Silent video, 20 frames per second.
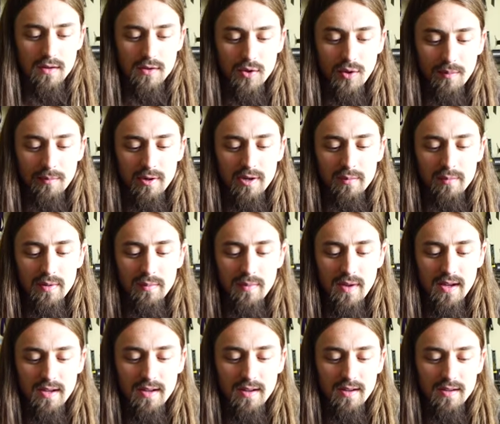So I'm going to be
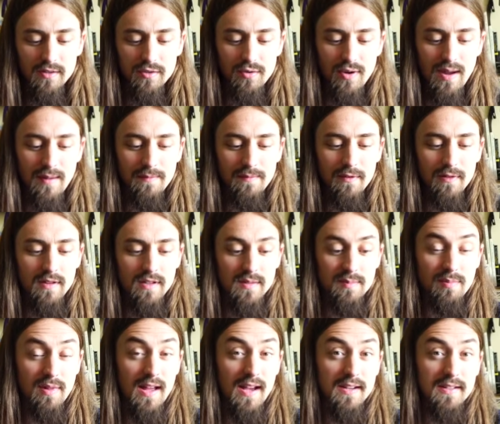making a strap for this
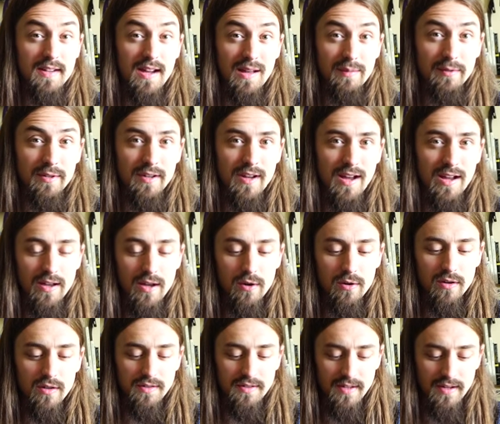Black Diamond
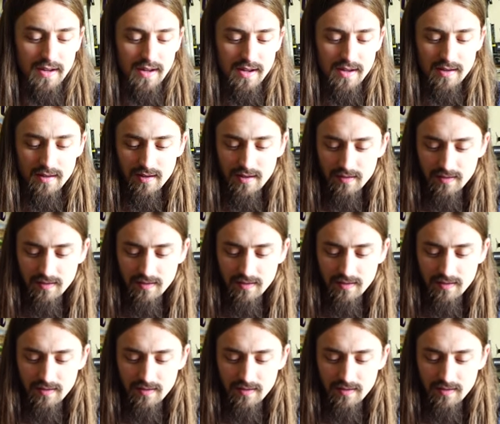Iota today.